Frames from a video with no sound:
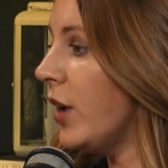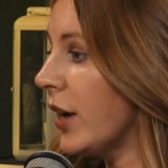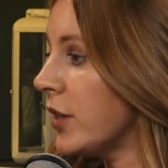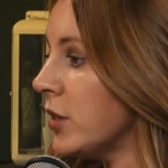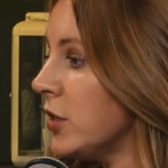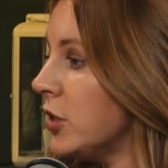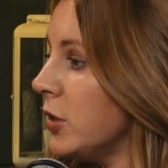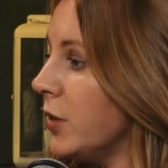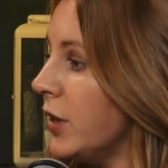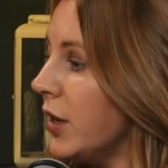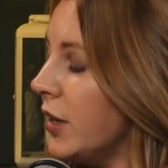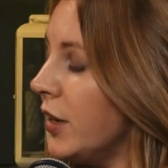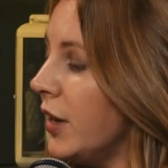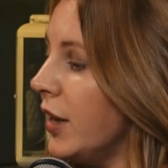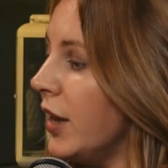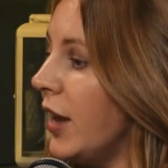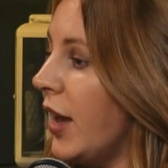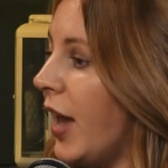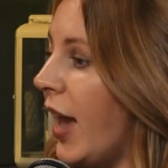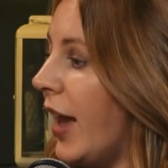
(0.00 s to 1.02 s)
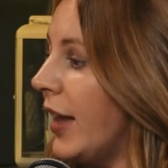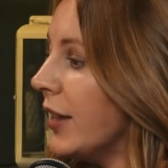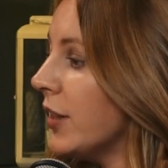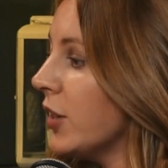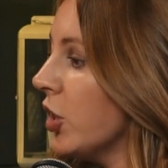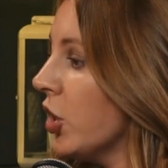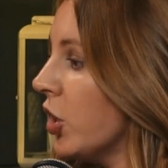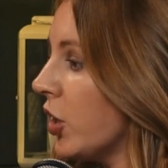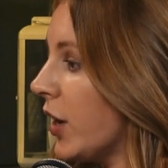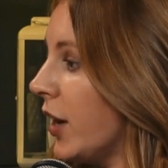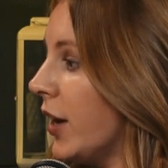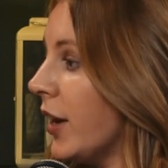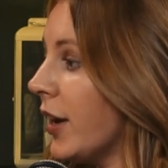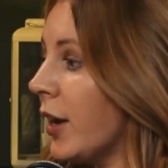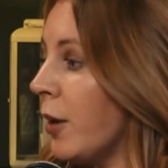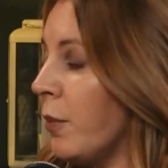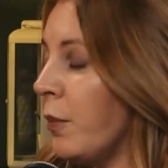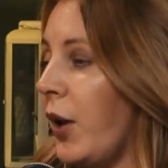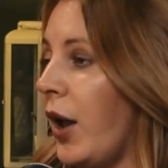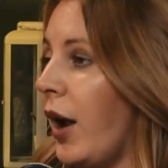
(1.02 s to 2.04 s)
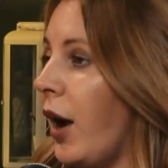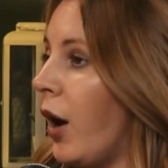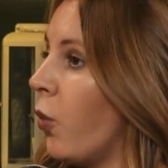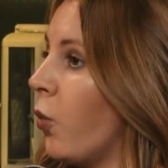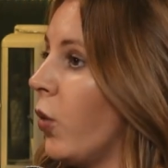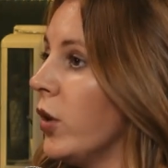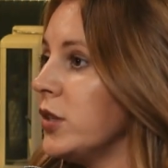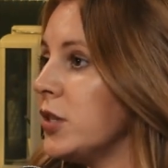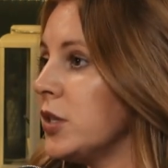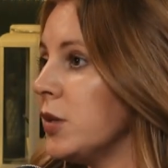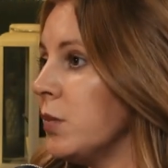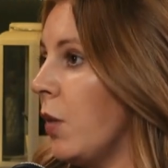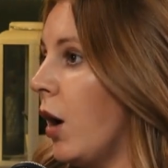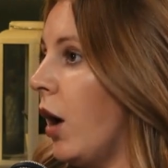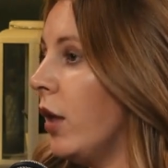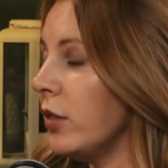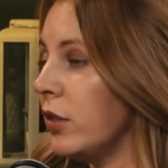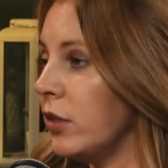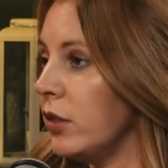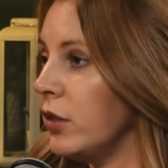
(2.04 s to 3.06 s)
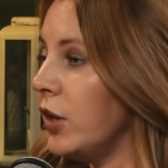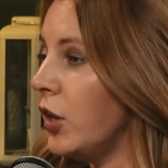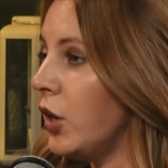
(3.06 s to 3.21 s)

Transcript: next to it and look and compare once a month.